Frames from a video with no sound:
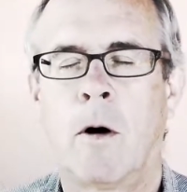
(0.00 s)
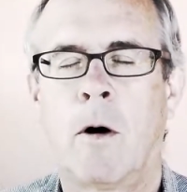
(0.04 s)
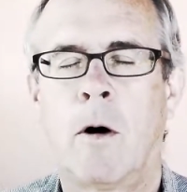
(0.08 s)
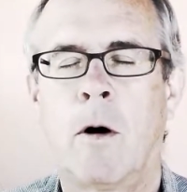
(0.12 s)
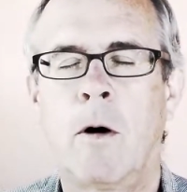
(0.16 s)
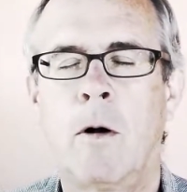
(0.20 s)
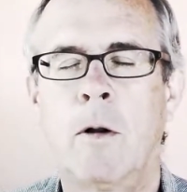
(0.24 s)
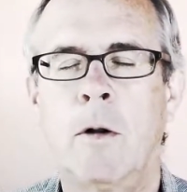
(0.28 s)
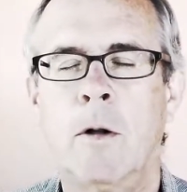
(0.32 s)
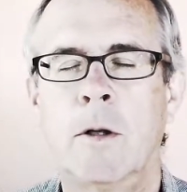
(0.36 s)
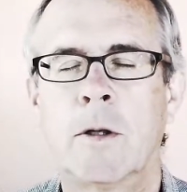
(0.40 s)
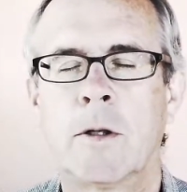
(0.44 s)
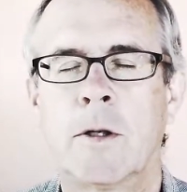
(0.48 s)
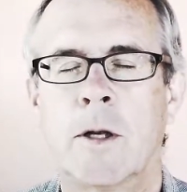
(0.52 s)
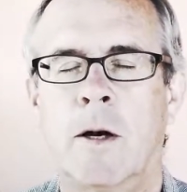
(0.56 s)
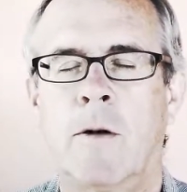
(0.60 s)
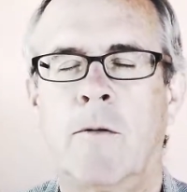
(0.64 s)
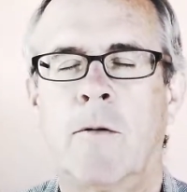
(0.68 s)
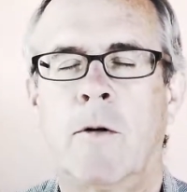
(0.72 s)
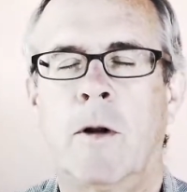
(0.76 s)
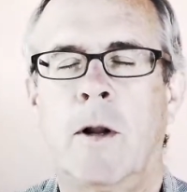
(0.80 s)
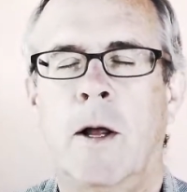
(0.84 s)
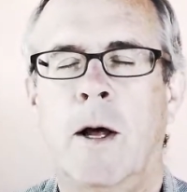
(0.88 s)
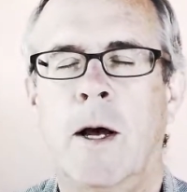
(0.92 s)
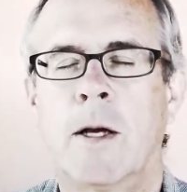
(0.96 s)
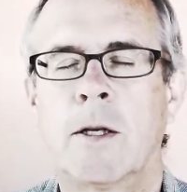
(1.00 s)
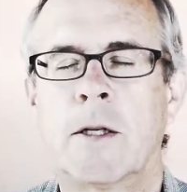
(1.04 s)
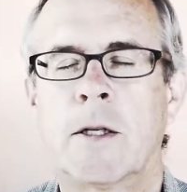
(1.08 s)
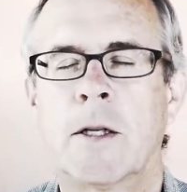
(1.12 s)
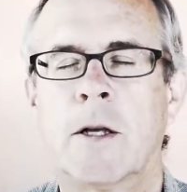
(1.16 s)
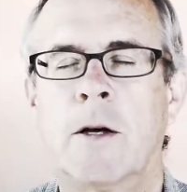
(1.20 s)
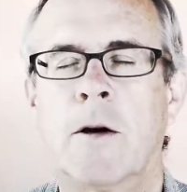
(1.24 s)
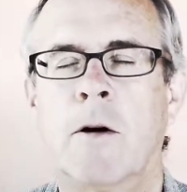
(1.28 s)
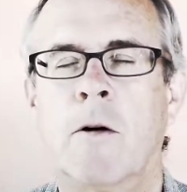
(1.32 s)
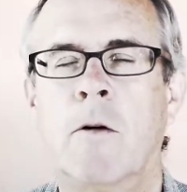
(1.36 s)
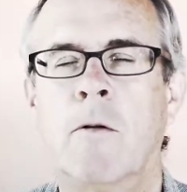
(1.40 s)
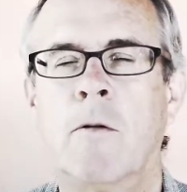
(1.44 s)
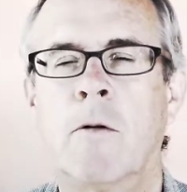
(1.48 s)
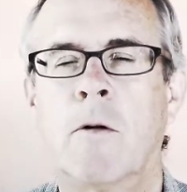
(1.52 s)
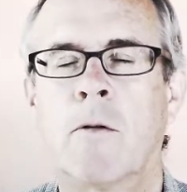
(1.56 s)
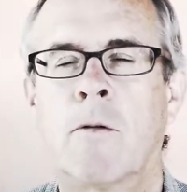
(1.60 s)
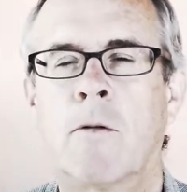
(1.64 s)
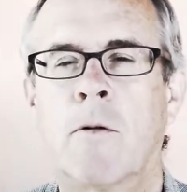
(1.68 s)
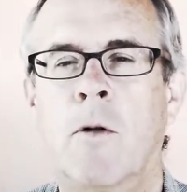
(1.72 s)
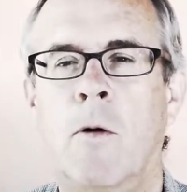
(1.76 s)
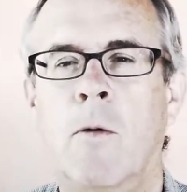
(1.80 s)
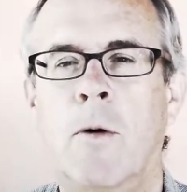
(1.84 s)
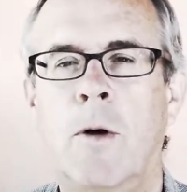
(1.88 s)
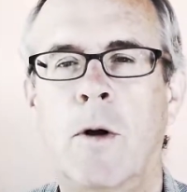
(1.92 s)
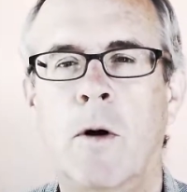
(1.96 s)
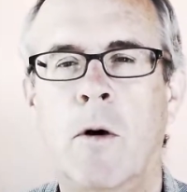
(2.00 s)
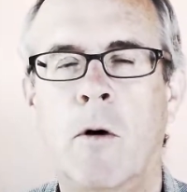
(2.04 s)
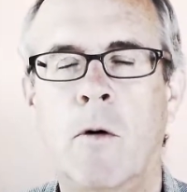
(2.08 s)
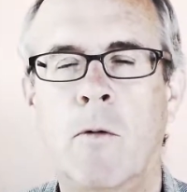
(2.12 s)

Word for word: All is everlasting, overflowing